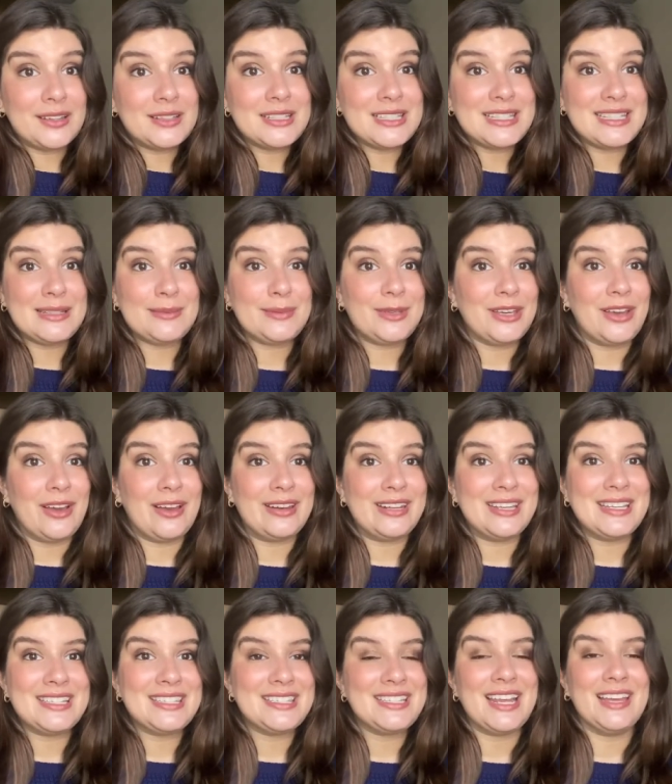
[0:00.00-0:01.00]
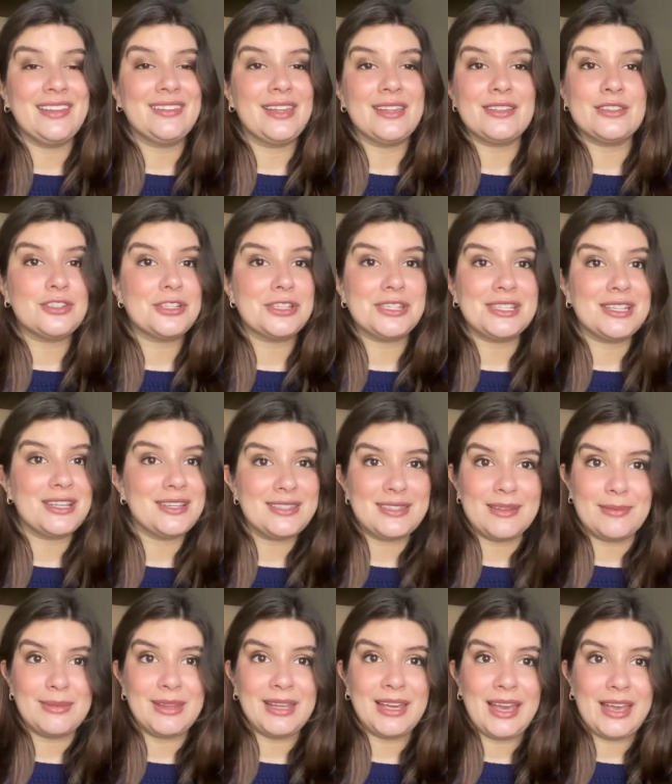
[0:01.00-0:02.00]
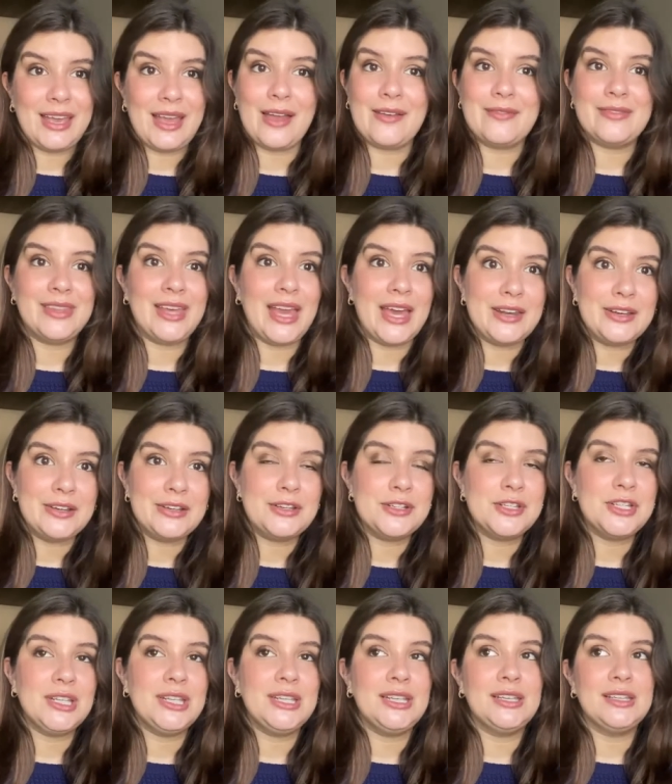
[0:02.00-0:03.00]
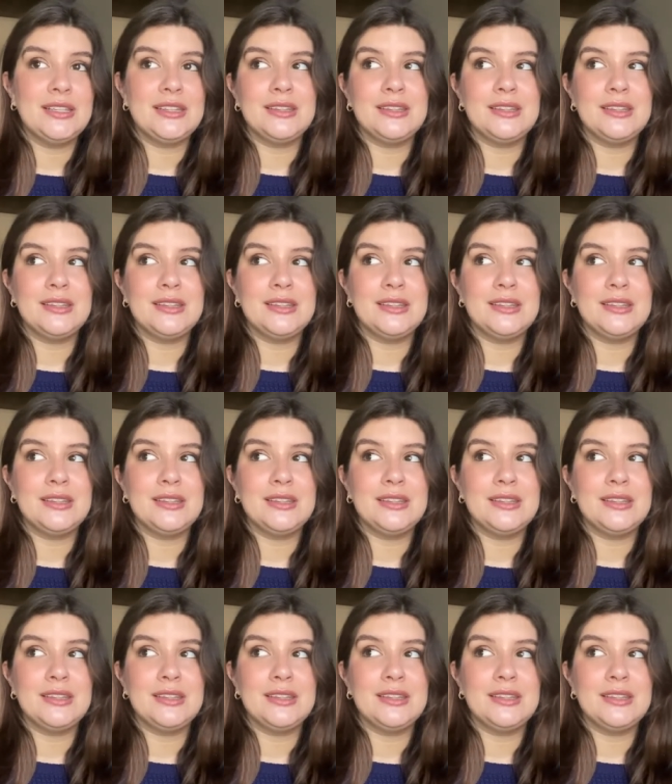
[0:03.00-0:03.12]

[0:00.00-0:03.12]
to be honest, and that's just not something I have the energy,